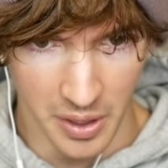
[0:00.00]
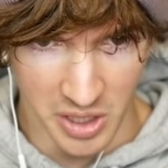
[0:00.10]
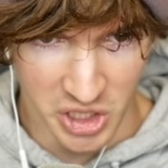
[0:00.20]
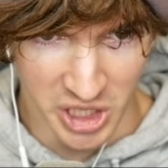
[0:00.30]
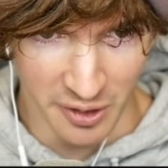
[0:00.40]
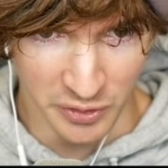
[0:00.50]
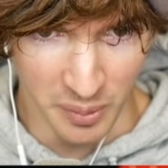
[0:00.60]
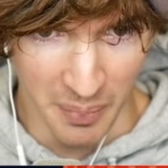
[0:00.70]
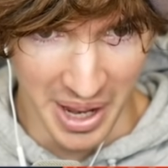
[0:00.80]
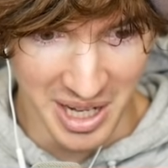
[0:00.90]
All right, shift
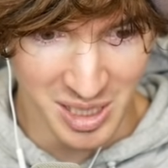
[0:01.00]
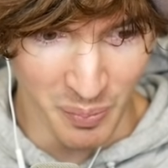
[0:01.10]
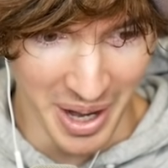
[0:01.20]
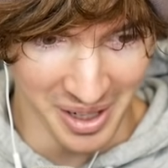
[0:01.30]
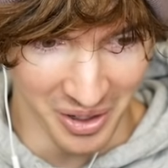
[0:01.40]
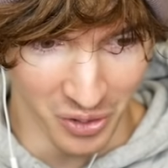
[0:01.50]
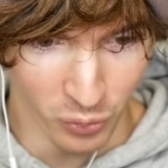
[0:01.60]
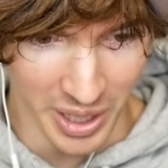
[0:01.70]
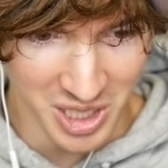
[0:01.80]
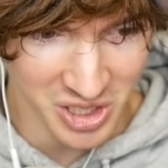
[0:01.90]
to Maze Manor.
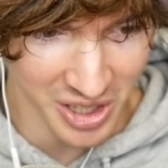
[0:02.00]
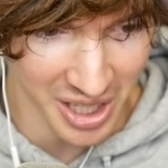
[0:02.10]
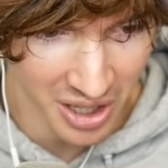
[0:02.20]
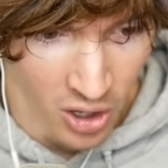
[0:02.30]
Race to the...